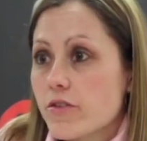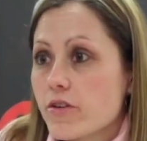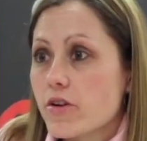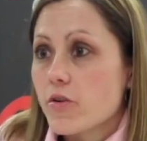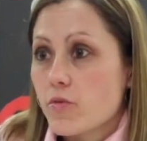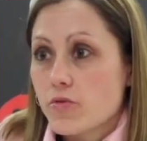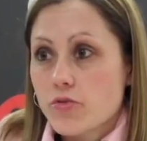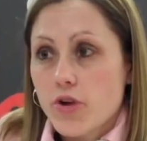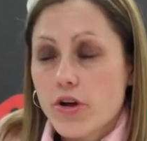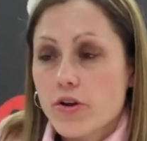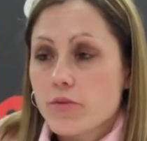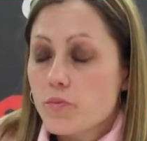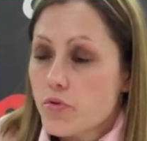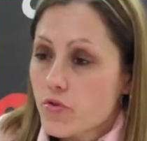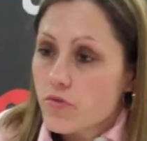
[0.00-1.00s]
You know, we're trying
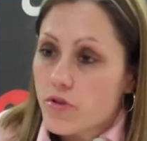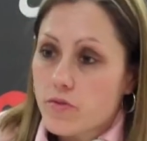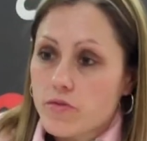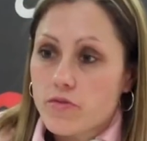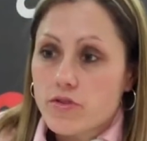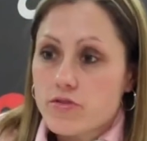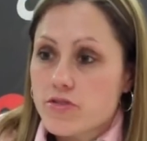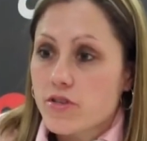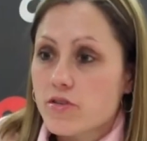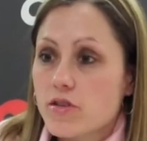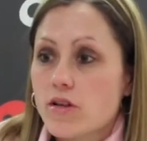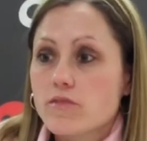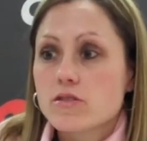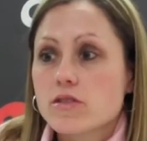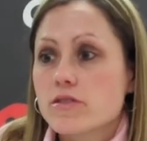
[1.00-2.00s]
to improve their skill
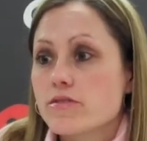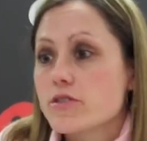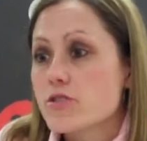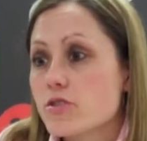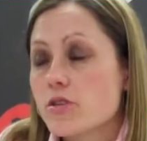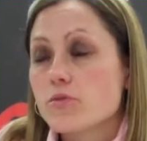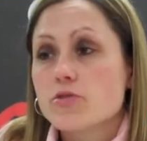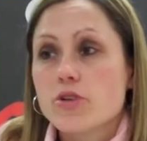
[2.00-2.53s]
level individually.